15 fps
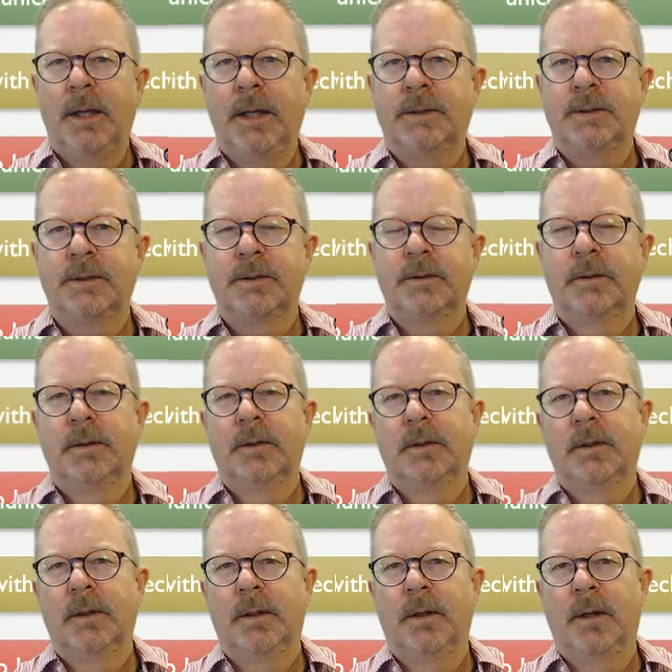it's
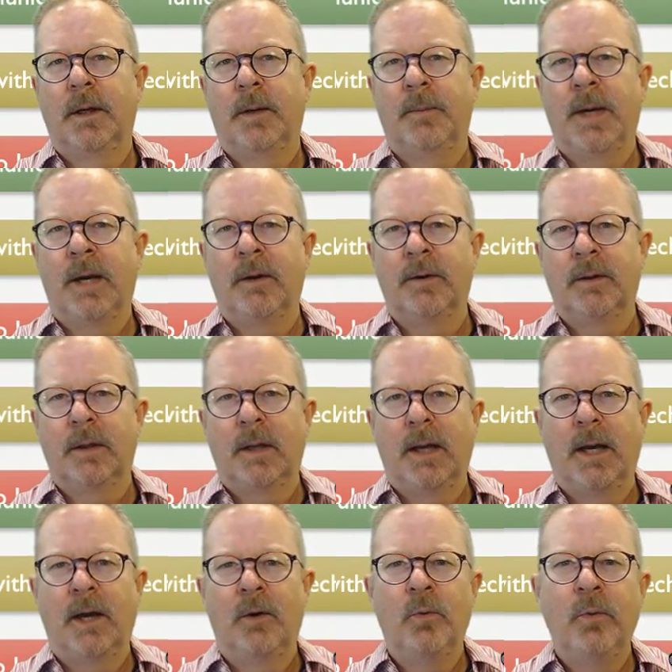about
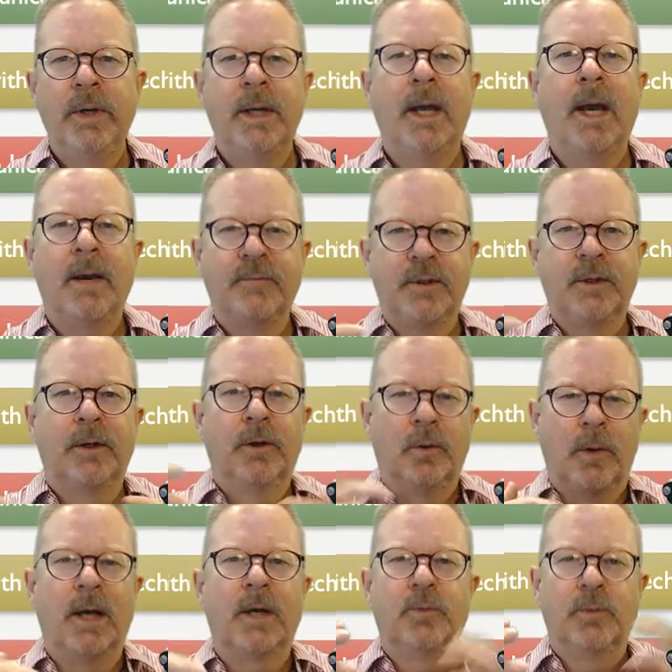how we have to
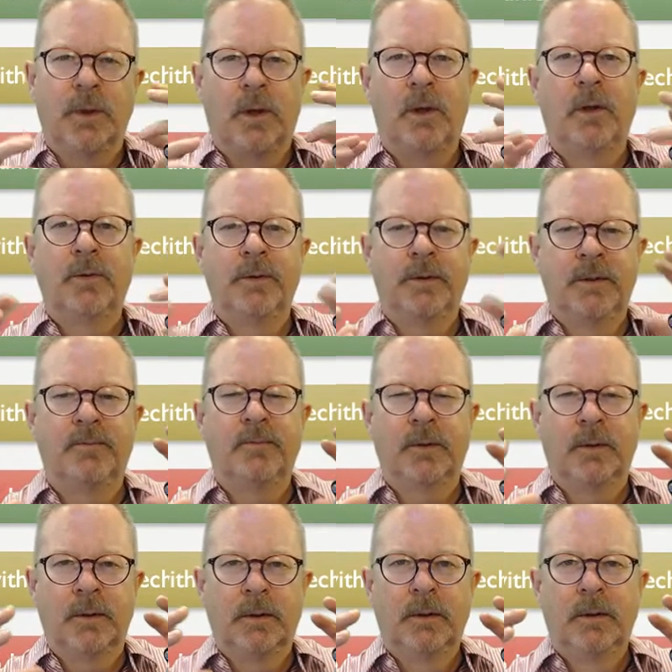interact with all the
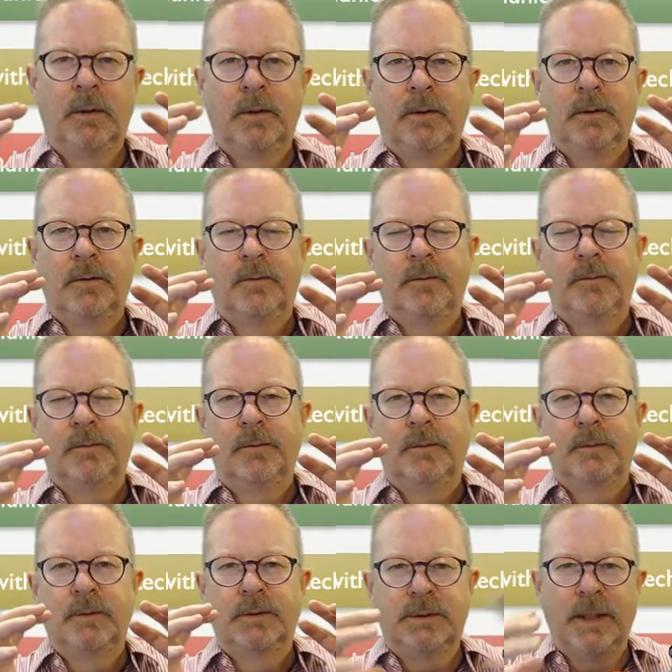different
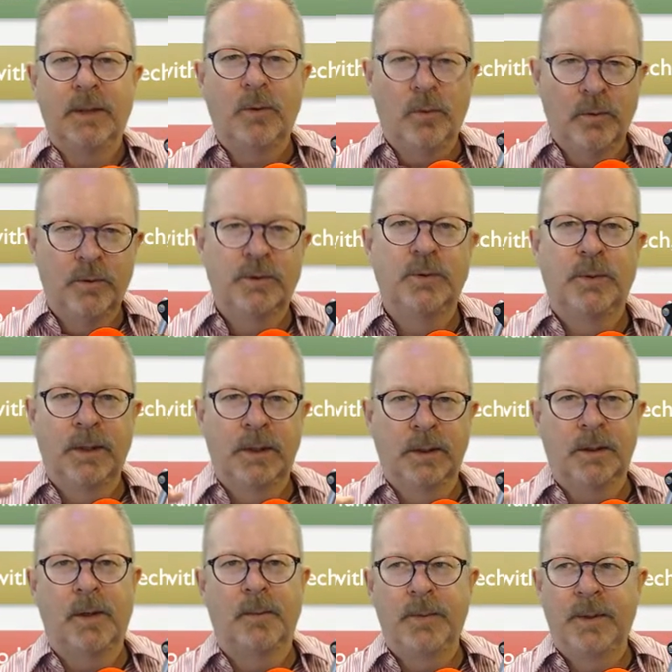stakeholders within
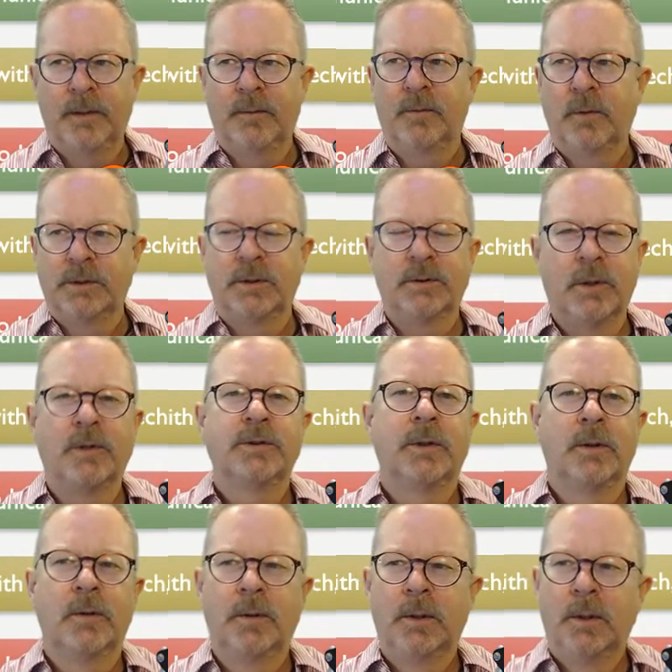the company. And of course, there's
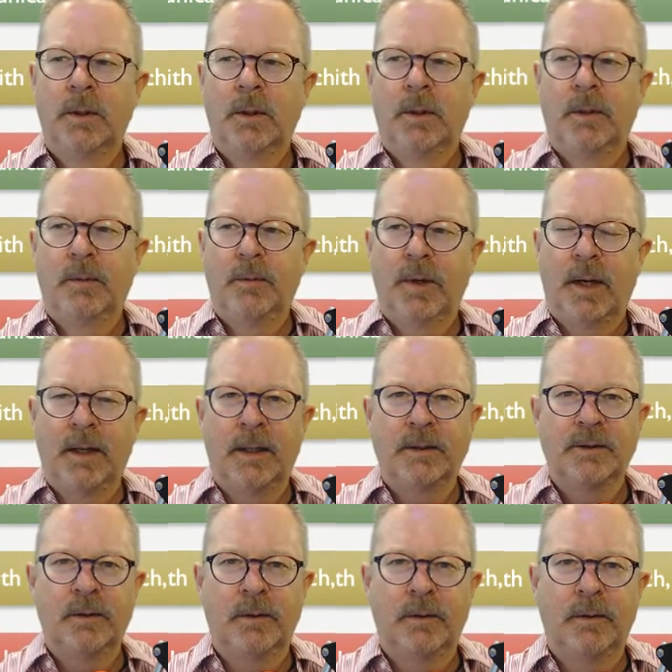also, I
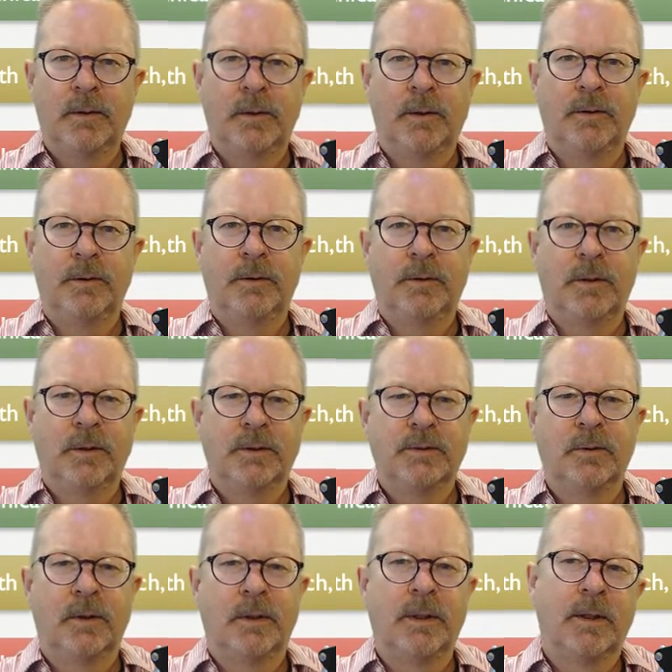guess, you can
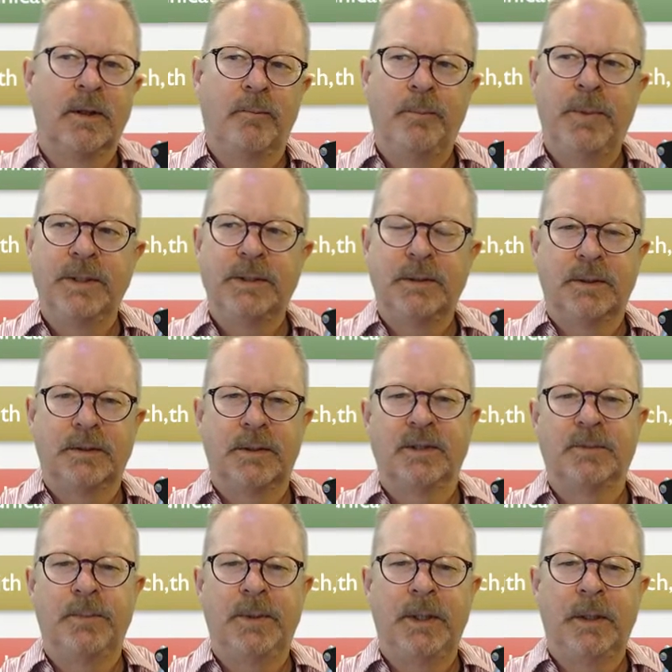sort of think of business
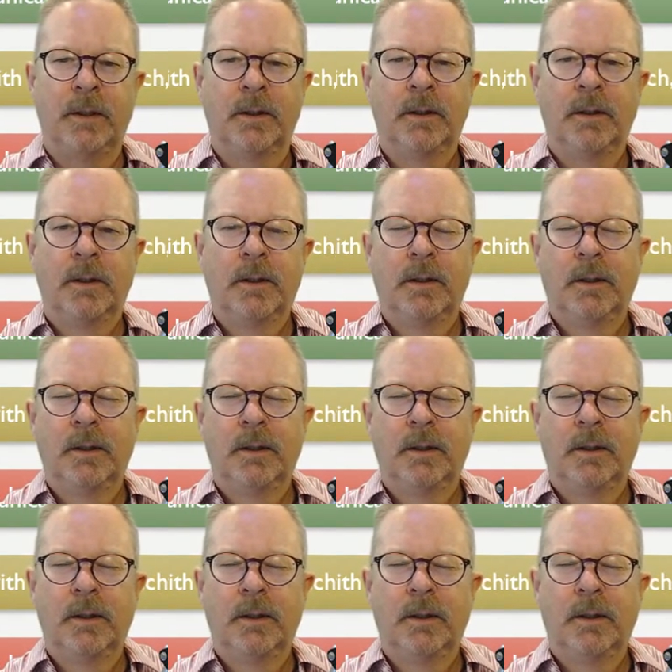as being,